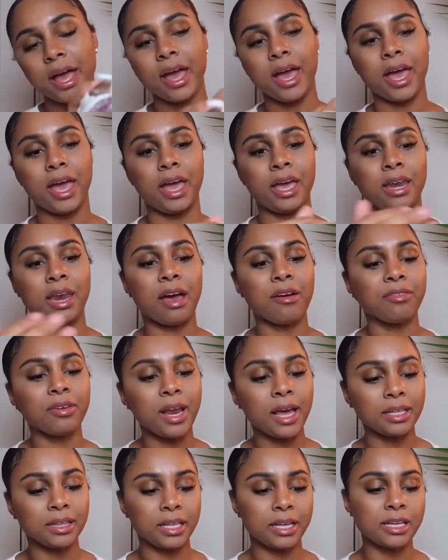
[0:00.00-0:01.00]
And I feel
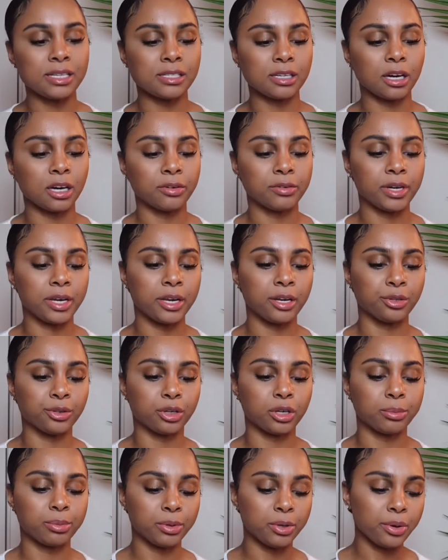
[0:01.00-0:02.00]
like these are really
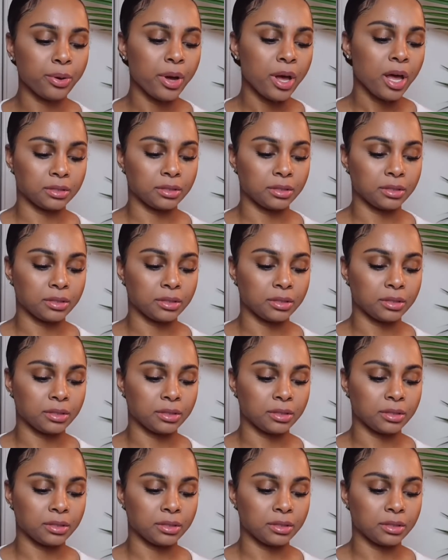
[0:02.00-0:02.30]
adorable.